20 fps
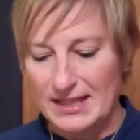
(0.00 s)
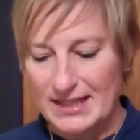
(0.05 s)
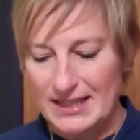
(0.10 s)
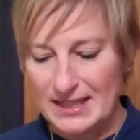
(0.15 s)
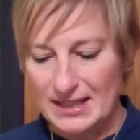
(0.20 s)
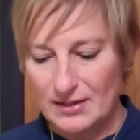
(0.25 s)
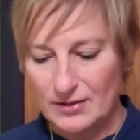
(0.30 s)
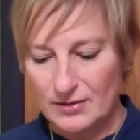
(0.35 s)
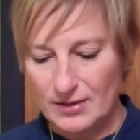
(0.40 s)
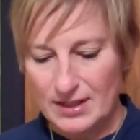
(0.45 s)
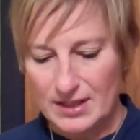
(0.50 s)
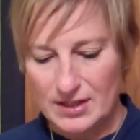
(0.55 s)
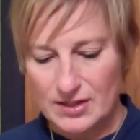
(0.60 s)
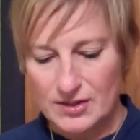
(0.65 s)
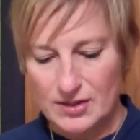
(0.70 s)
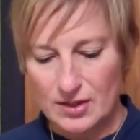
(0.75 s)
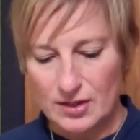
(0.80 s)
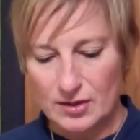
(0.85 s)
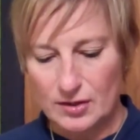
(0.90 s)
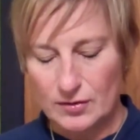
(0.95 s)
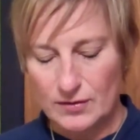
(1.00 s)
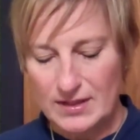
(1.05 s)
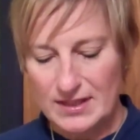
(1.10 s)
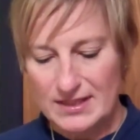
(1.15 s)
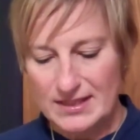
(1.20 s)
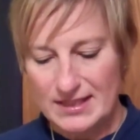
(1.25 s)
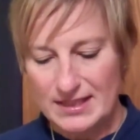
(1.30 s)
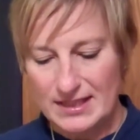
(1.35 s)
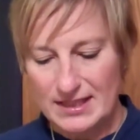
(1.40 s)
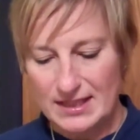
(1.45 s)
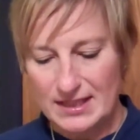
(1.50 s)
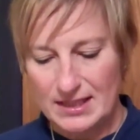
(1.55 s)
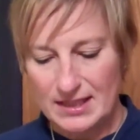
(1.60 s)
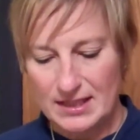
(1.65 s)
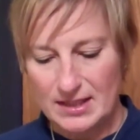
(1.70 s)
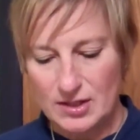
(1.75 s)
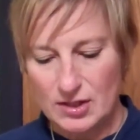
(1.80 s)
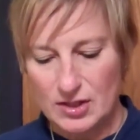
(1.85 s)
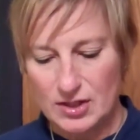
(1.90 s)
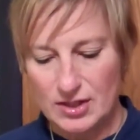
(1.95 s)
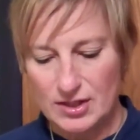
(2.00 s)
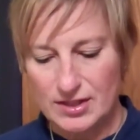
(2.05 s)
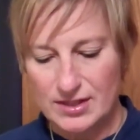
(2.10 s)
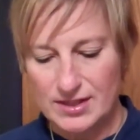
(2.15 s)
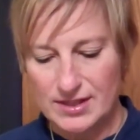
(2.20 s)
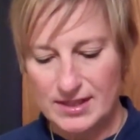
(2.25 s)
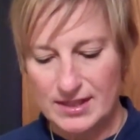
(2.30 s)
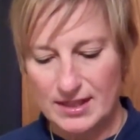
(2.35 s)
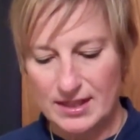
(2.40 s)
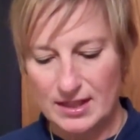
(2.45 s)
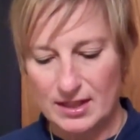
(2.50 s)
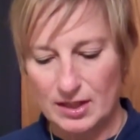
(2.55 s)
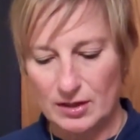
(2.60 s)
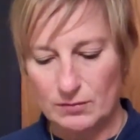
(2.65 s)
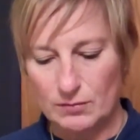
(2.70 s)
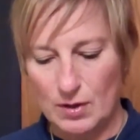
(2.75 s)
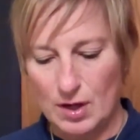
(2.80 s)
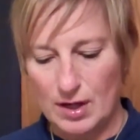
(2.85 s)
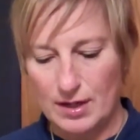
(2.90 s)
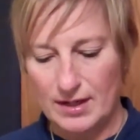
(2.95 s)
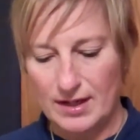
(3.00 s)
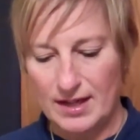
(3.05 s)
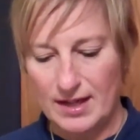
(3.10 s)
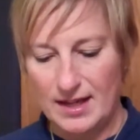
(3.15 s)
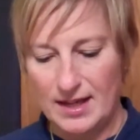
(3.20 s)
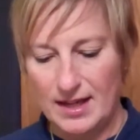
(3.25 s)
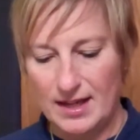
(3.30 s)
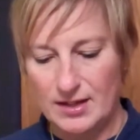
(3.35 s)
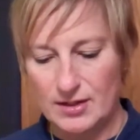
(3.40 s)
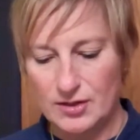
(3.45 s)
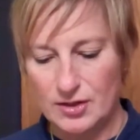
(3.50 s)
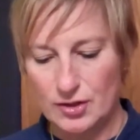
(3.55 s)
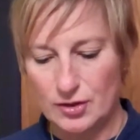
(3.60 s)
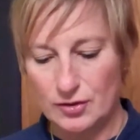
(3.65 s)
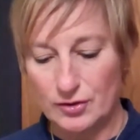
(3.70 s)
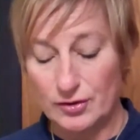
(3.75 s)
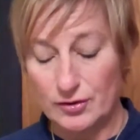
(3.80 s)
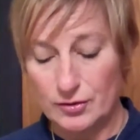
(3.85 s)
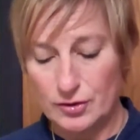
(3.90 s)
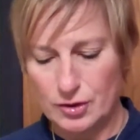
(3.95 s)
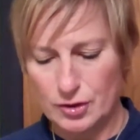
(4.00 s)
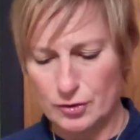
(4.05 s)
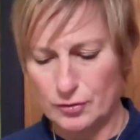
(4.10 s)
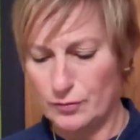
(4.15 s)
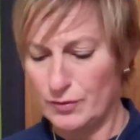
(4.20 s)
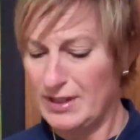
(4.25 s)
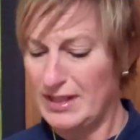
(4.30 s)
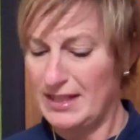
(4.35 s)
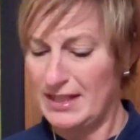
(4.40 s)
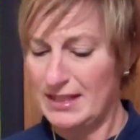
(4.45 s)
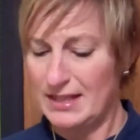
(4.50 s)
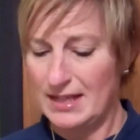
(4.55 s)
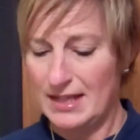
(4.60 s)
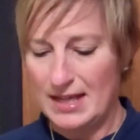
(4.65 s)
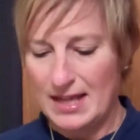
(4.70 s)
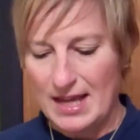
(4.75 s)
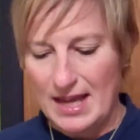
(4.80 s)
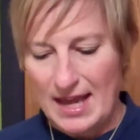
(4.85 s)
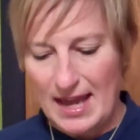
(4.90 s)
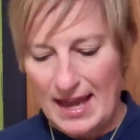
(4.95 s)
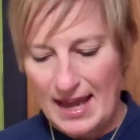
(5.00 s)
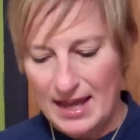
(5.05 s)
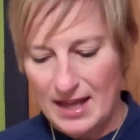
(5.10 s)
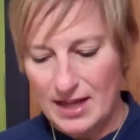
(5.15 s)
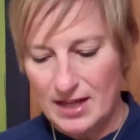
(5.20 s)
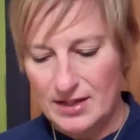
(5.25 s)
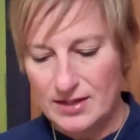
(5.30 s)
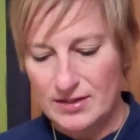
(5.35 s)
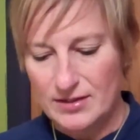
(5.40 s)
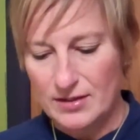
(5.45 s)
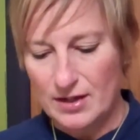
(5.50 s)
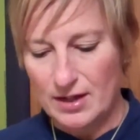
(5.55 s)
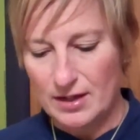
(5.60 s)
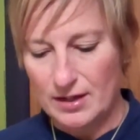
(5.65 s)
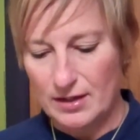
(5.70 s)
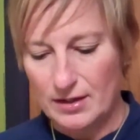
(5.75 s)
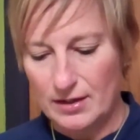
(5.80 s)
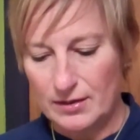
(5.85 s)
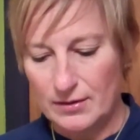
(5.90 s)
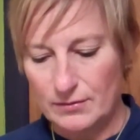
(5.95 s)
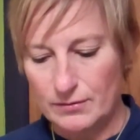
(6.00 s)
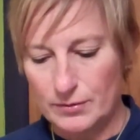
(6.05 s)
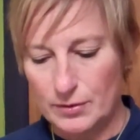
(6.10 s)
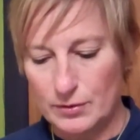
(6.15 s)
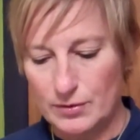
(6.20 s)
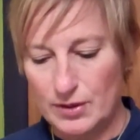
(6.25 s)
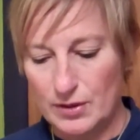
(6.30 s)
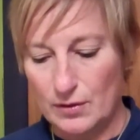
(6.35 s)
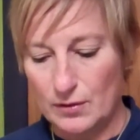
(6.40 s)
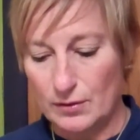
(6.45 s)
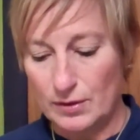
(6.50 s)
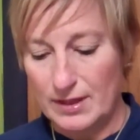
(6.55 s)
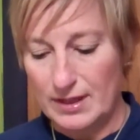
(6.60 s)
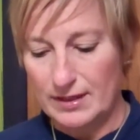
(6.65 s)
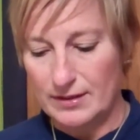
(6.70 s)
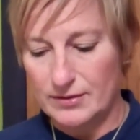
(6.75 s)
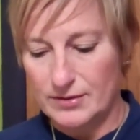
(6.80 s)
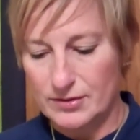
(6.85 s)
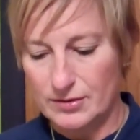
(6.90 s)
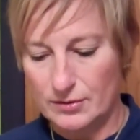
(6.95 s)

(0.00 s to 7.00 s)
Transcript: Key ingredients are green tea, ginseng, guarana, and taurine, and uh, rhodiola.